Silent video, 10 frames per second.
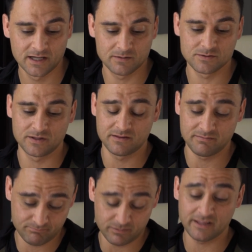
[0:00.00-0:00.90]
It was
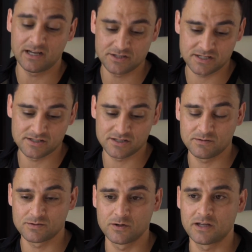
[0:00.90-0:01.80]
with one of the agencies that she
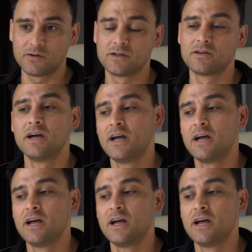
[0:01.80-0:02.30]
was working with,